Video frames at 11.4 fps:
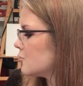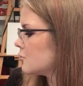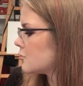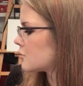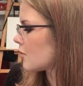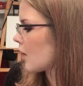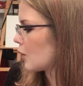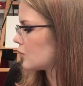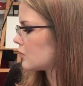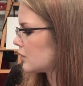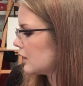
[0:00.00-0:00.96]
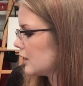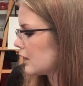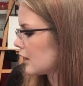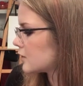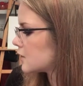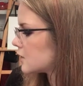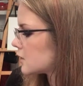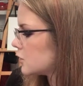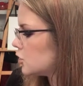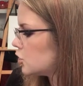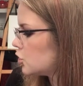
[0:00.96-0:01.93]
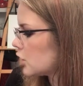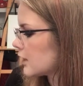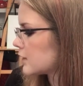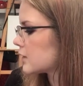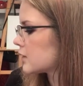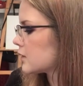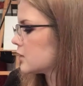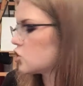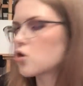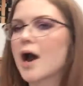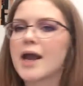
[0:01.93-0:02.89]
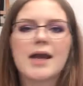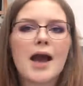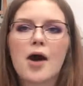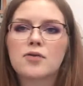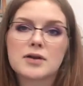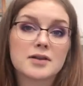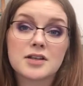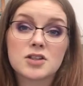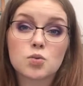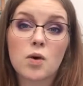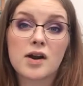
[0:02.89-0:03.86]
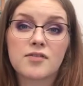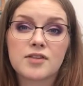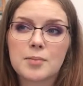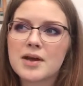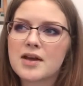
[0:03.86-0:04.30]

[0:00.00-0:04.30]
So I would really like suggest trying out at least one of them